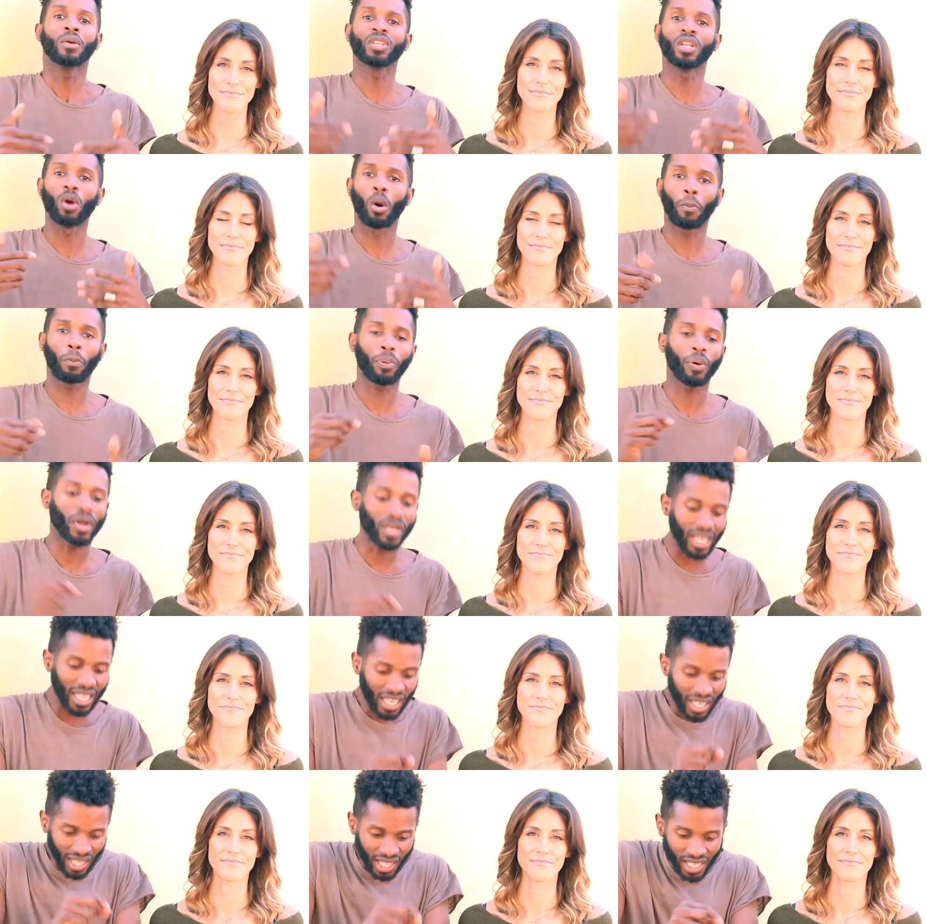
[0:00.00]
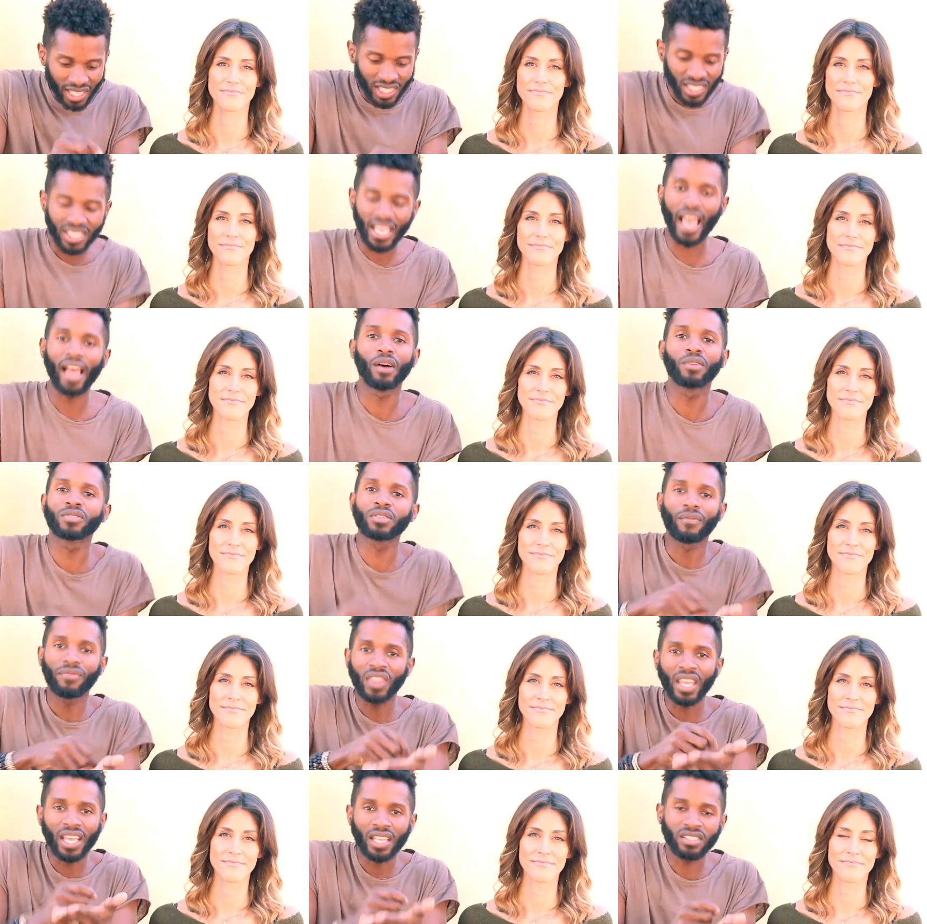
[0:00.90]
Speaker 1: you know, putting lists down
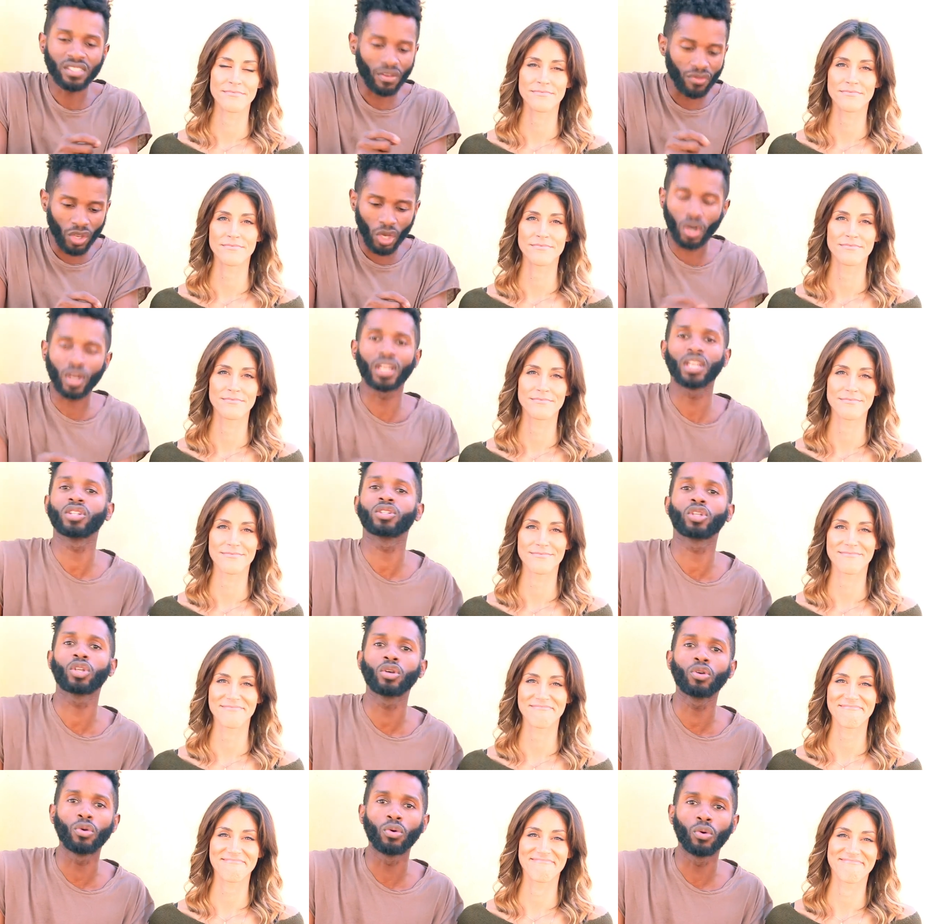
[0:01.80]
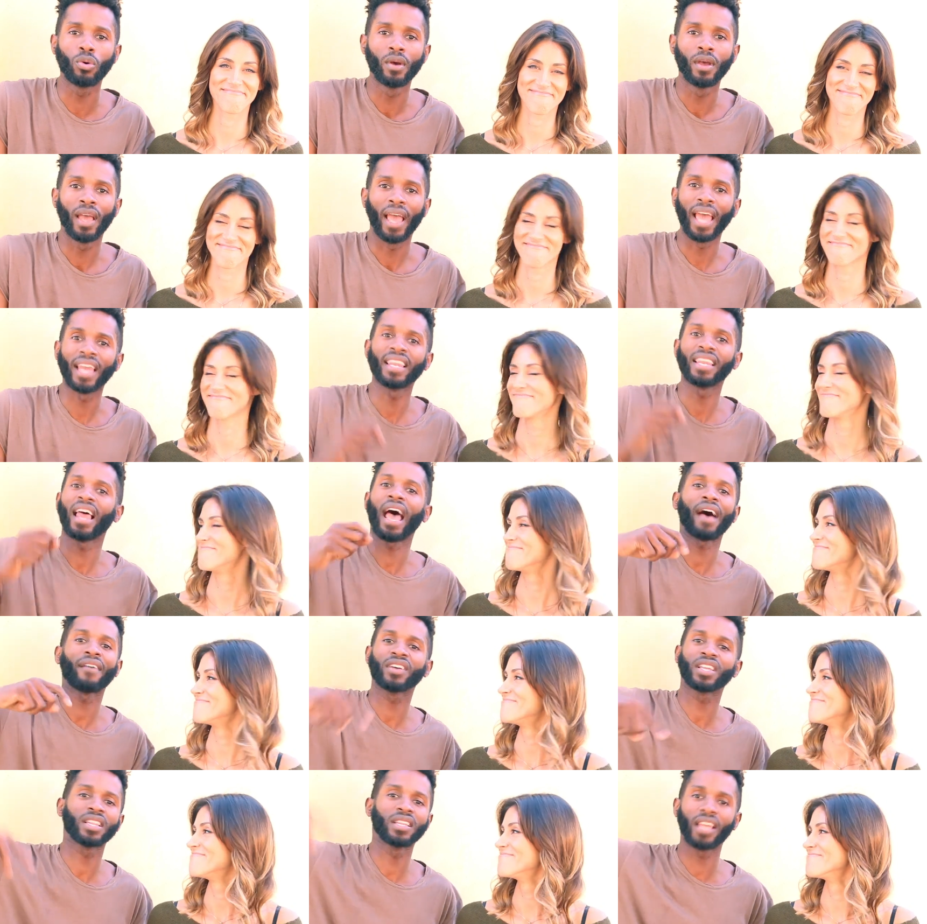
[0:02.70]
of things that you're gonna do and then
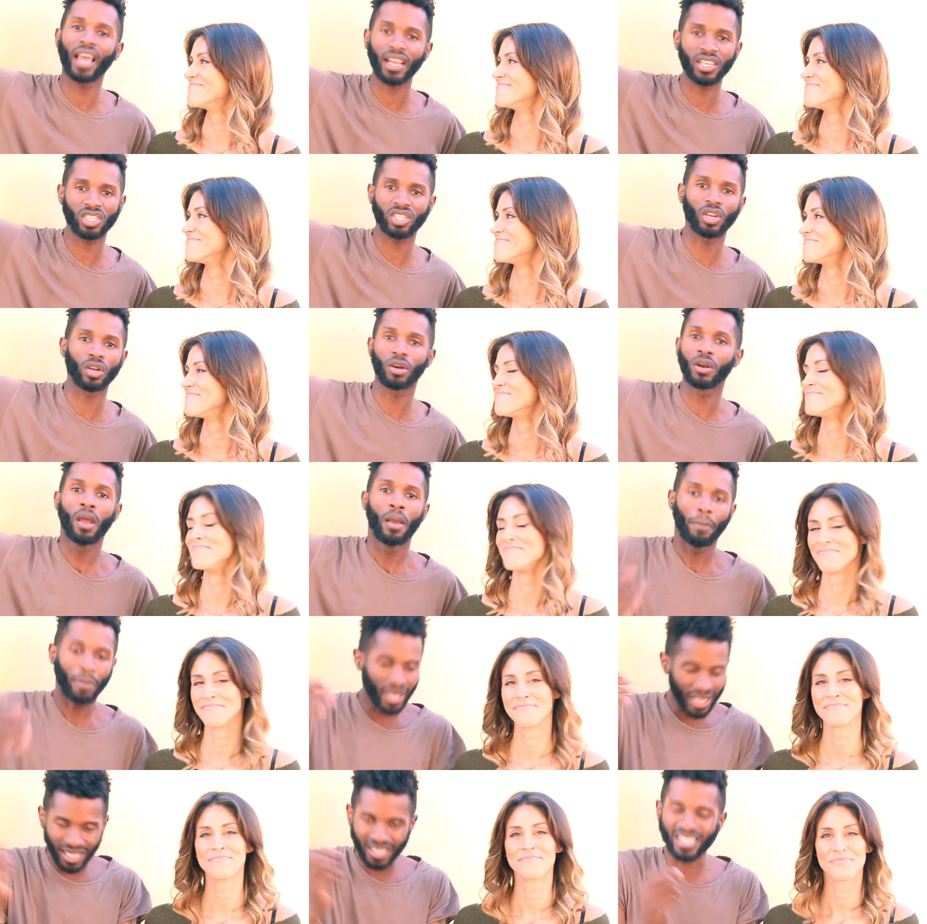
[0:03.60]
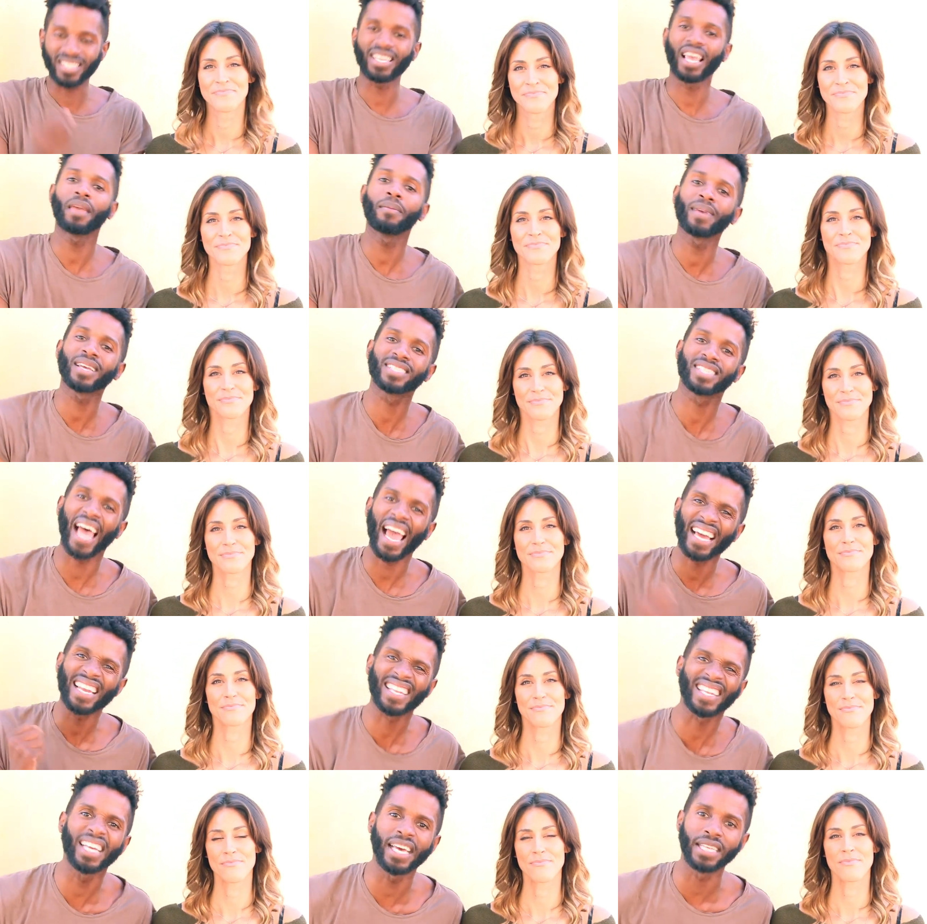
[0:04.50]
having the next year be the same
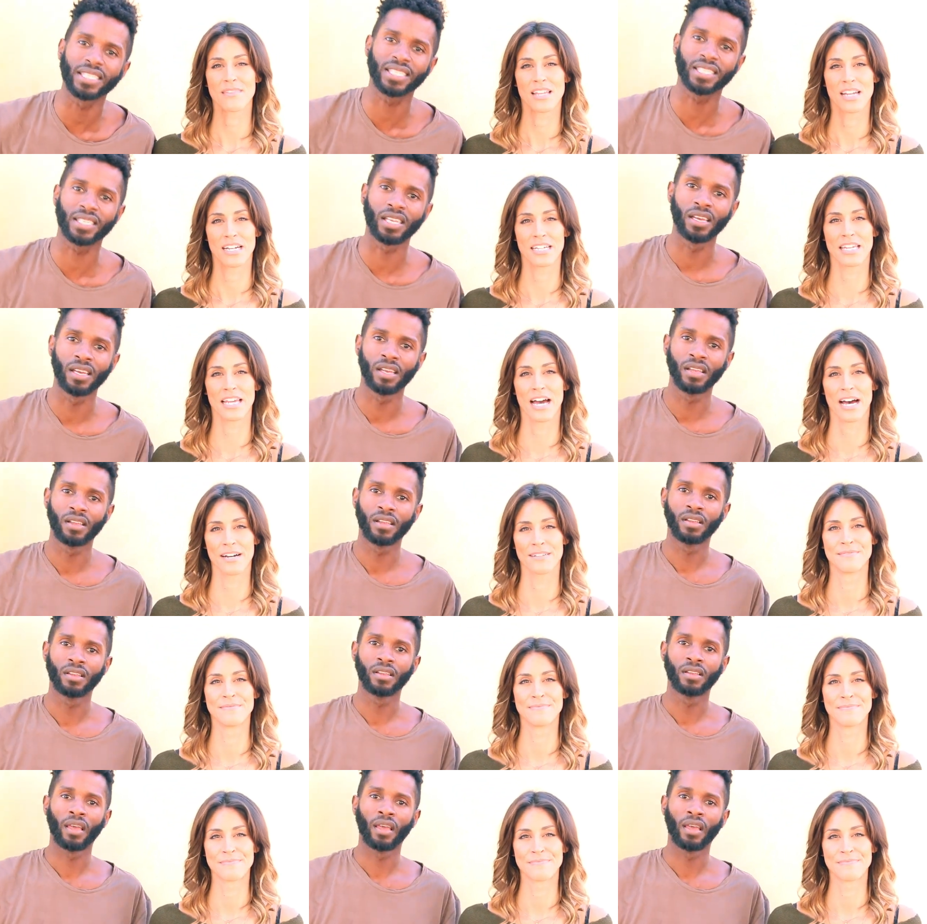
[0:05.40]
exact list. Yeah.